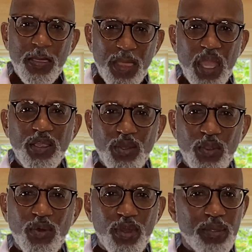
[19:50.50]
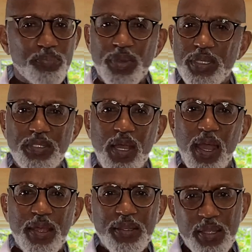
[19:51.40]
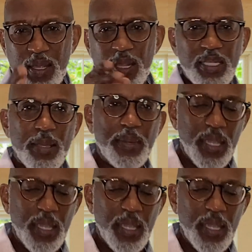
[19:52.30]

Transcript: Thank you, Lord. Praise God. Let me